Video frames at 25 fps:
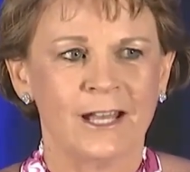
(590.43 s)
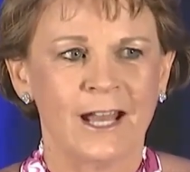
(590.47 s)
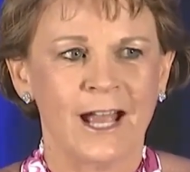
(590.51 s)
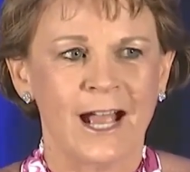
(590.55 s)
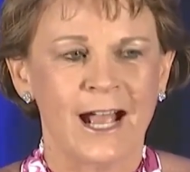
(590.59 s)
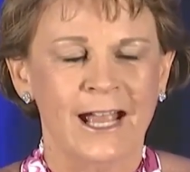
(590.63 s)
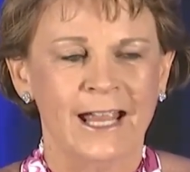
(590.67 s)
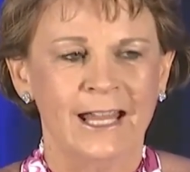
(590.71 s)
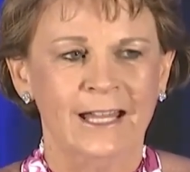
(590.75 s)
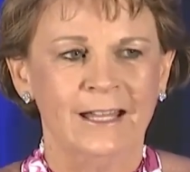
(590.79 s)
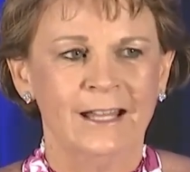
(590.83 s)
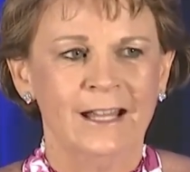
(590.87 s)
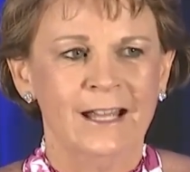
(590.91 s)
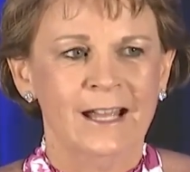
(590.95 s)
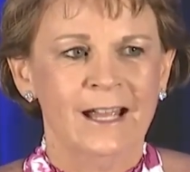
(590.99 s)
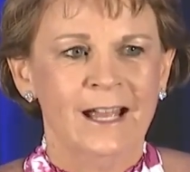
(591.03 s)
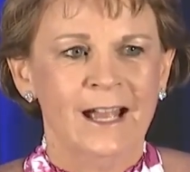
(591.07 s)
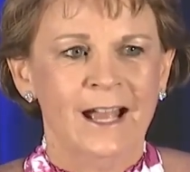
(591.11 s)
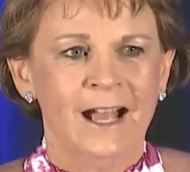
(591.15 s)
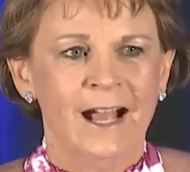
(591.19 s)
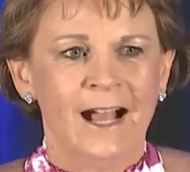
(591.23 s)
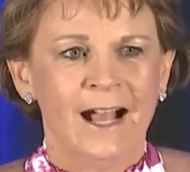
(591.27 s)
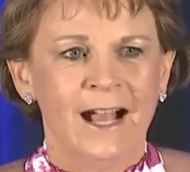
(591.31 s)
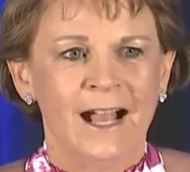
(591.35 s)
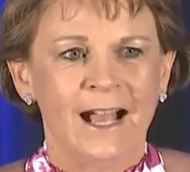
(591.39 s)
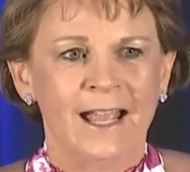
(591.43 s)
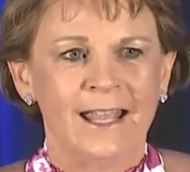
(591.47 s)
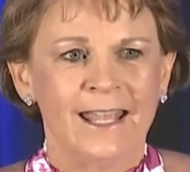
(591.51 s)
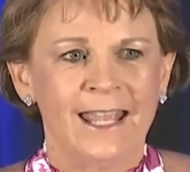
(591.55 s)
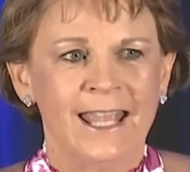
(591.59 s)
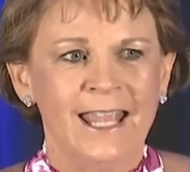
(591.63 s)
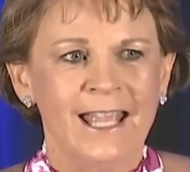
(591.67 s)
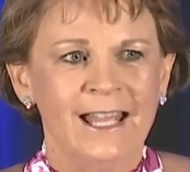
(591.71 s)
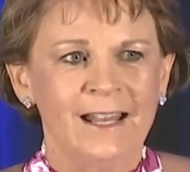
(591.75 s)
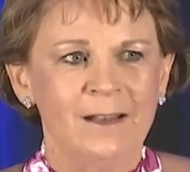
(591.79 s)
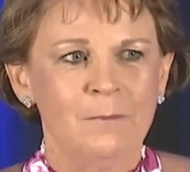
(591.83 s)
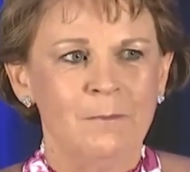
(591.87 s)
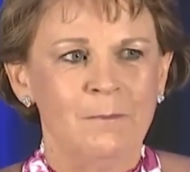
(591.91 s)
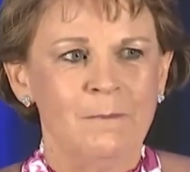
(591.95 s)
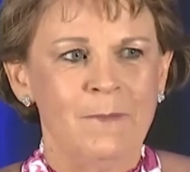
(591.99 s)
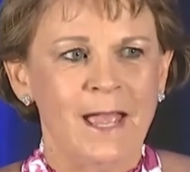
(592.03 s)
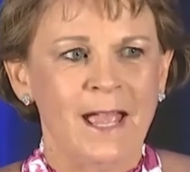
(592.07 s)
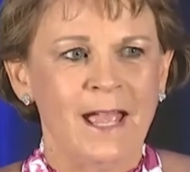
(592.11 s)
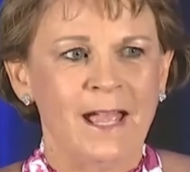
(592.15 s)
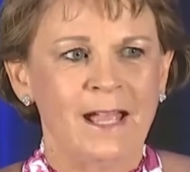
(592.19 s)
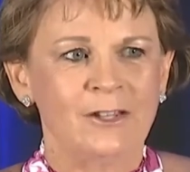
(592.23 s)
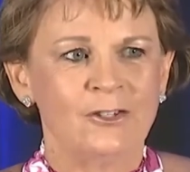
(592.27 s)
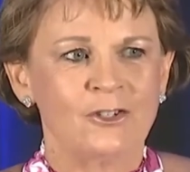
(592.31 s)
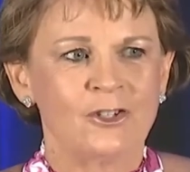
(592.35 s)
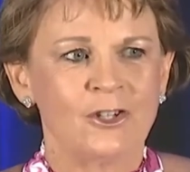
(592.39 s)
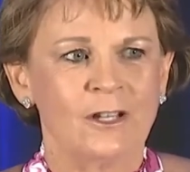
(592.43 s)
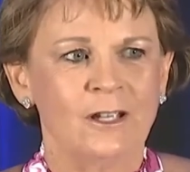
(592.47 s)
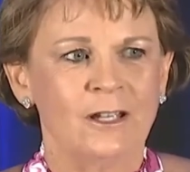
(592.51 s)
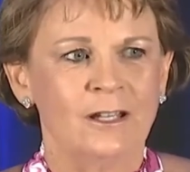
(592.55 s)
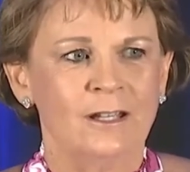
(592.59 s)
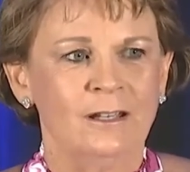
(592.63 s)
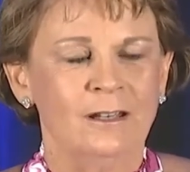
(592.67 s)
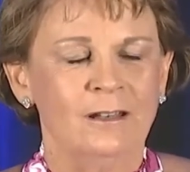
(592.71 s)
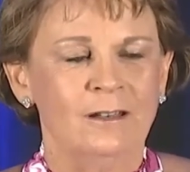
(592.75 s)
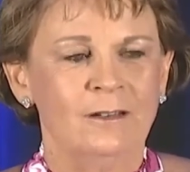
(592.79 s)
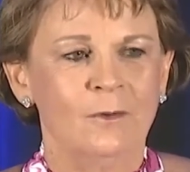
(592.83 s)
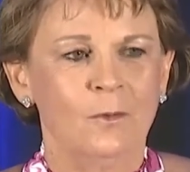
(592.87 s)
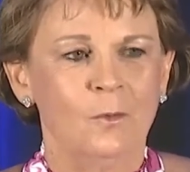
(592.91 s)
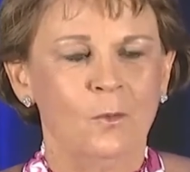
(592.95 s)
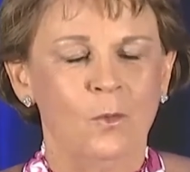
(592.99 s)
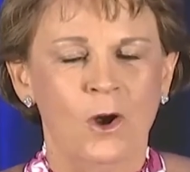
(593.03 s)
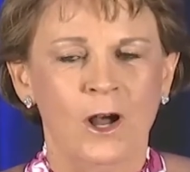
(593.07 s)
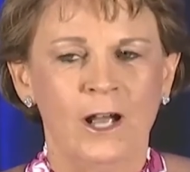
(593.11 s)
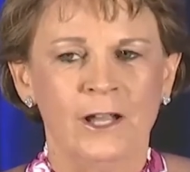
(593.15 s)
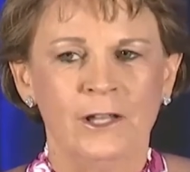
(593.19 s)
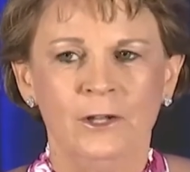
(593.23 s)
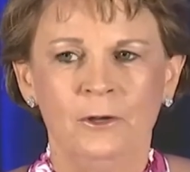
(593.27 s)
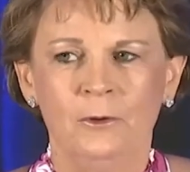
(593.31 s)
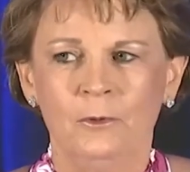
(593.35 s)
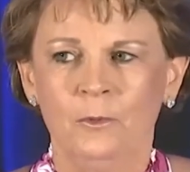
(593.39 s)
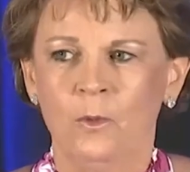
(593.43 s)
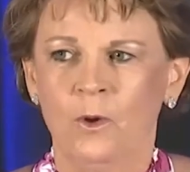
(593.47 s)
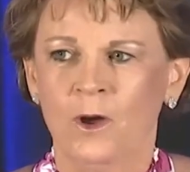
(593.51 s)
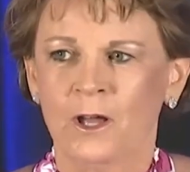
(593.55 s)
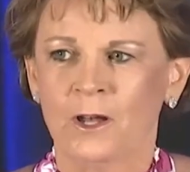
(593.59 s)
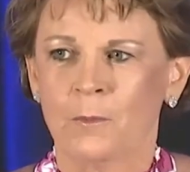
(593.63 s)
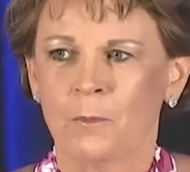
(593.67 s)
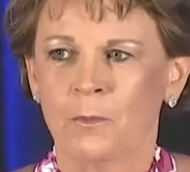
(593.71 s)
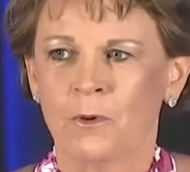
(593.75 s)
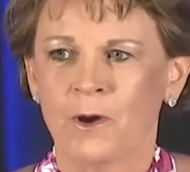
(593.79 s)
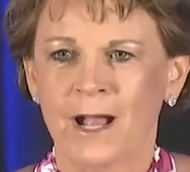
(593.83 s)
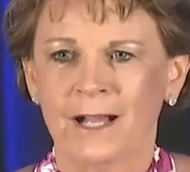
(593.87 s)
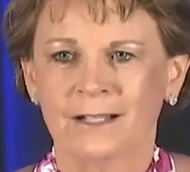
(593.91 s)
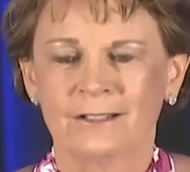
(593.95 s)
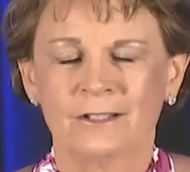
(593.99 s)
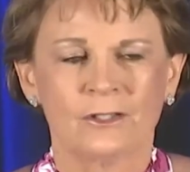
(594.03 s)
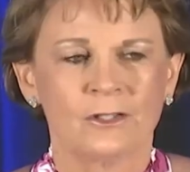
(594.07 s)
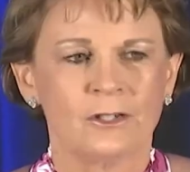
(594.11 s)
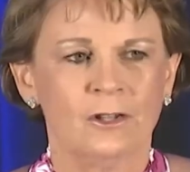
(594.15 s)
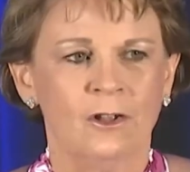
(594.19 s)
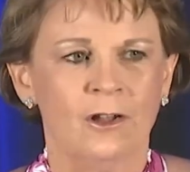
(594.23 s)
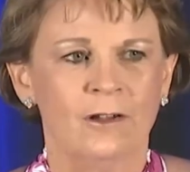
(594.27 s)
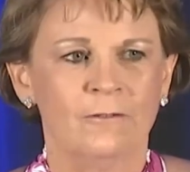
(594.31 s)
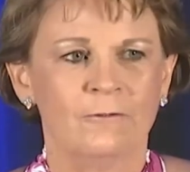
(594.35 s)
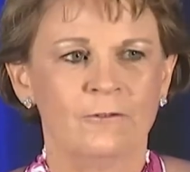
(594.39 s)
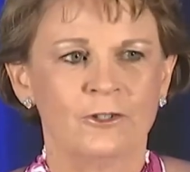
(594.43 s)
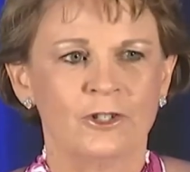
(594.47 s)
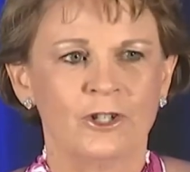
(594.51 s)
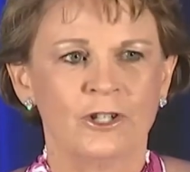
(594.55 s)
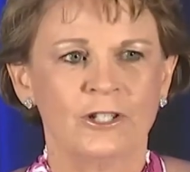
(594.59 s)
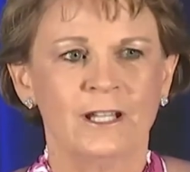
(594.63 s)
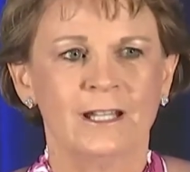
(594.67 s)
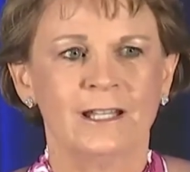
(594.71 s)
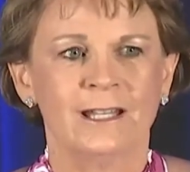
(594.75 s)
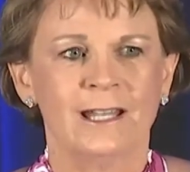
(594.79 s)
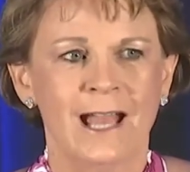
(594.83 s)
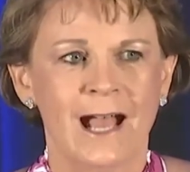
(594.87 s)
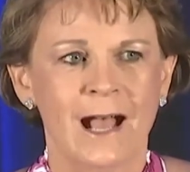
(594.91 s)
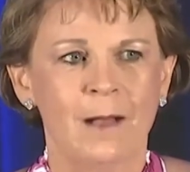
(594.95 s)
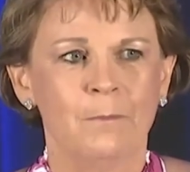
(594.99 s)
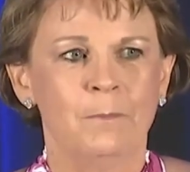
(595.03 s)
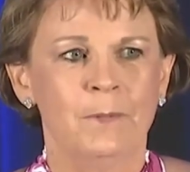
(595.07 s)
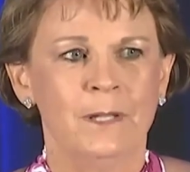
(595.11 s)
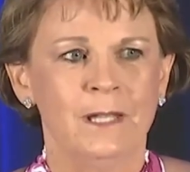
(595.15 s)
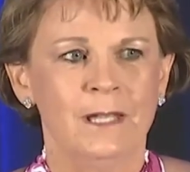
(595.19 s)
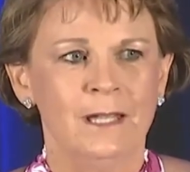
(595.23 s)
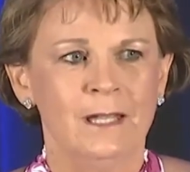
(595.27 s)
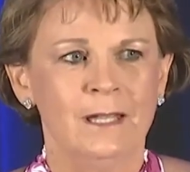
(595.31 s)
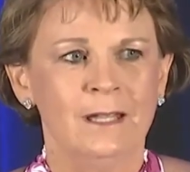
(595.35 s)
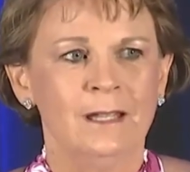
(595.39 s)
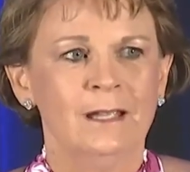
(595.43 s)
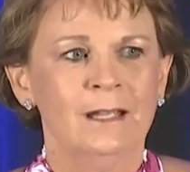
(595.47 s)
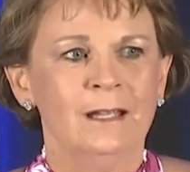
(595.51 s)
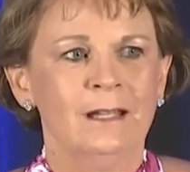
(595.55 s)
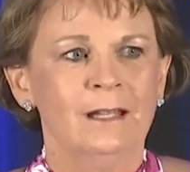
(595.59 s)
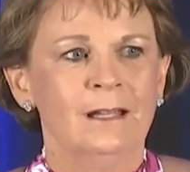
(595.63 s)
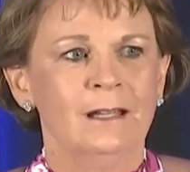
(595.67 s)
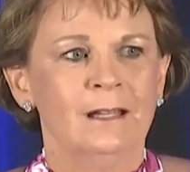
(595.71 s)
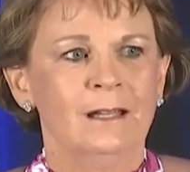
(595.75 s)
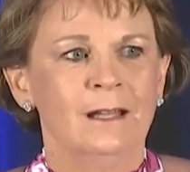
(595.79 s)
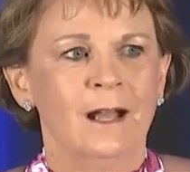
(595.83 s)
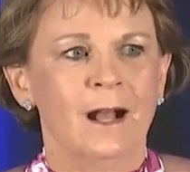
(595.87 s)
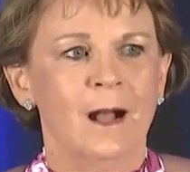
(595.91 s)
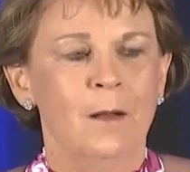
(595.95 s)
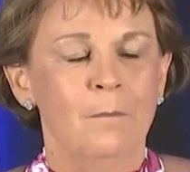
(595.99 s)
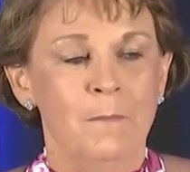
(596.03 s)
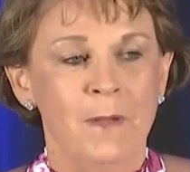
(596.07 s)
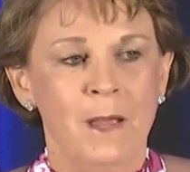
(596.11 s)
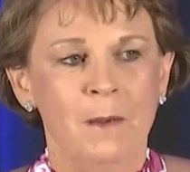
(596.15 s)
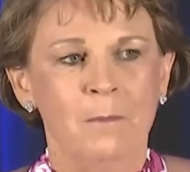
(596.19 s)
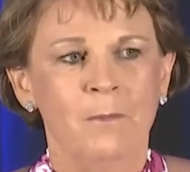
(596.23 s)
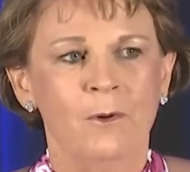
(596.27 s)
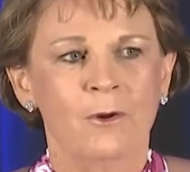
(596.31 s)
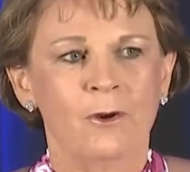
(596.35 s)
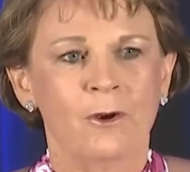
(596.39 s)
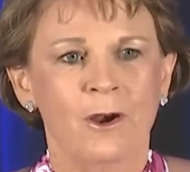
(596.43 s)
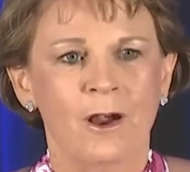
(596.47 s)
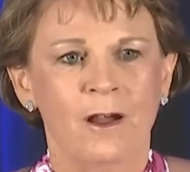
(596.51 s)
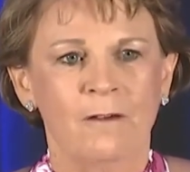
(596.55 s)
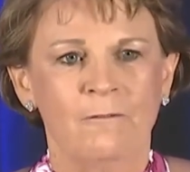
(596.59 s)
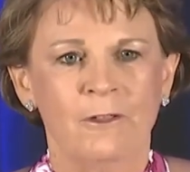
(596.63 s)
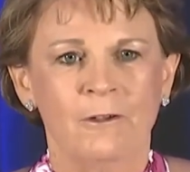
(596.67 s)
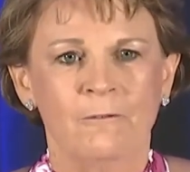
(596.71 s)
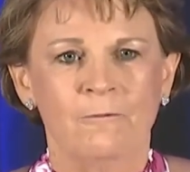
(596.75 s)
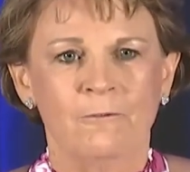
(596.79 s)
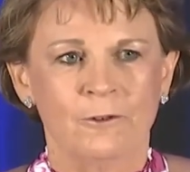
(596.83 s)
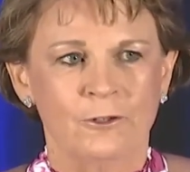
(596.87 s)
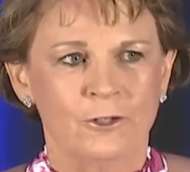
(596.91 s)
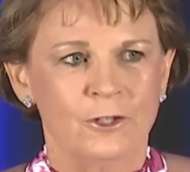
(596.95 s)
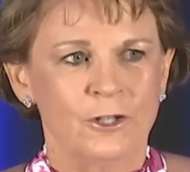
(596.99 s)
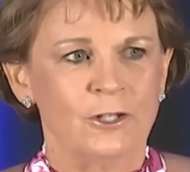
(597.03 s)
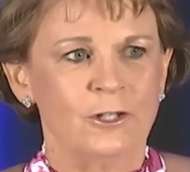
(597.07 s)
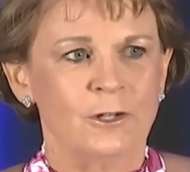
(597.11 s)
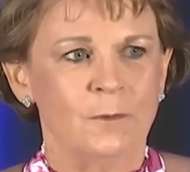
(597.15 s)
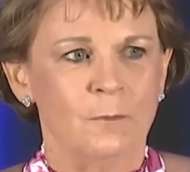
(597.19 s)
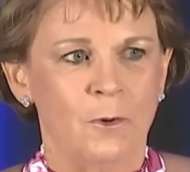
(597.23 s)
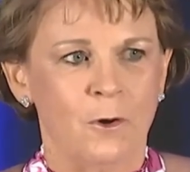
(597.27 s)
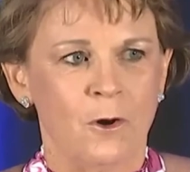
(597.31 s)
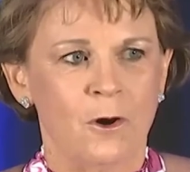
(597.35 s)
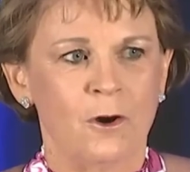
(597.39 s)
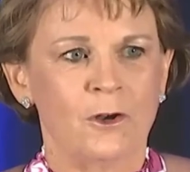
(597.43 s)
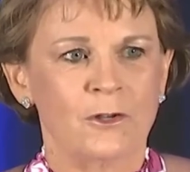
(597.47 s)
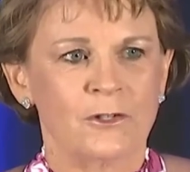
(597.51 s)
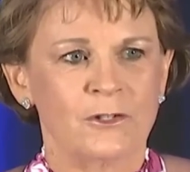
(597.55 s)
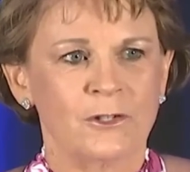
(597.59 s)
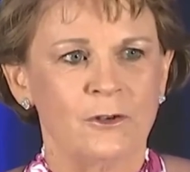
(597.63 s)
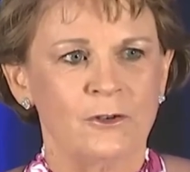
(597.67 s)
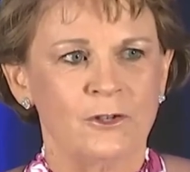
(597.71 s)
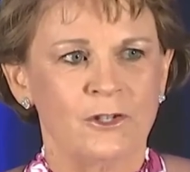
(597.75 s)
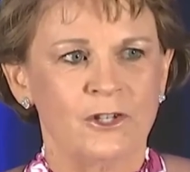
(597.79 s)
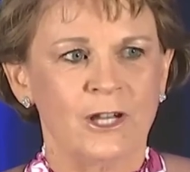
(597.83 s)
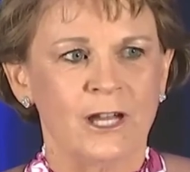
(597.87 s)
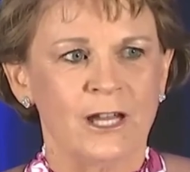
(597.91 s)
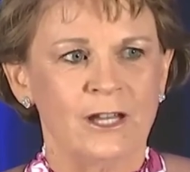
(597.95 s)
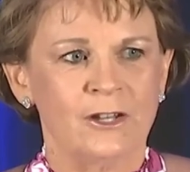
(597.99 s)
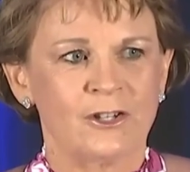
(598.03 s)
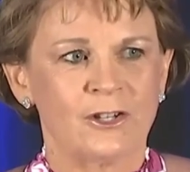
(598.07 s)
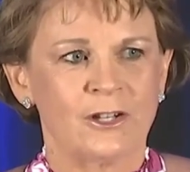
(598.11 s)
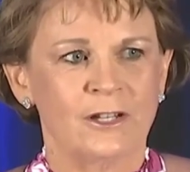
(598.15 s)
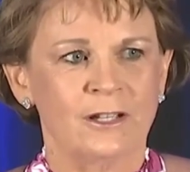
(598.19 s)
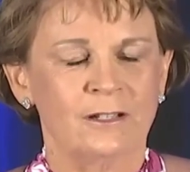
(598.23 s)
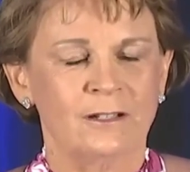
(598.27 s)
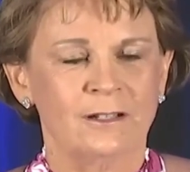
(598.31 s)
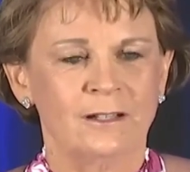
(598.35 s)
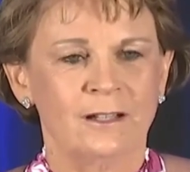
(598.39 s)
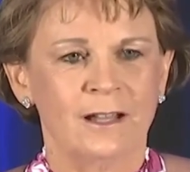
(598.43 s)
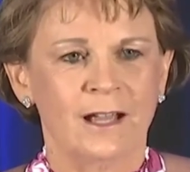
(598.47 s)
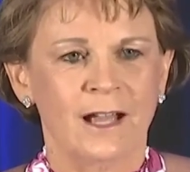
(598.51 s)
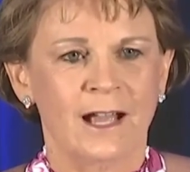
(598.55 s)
I can't imagine why you'd want to practice law in Virginia and not be a member of the Virginia Bar Association.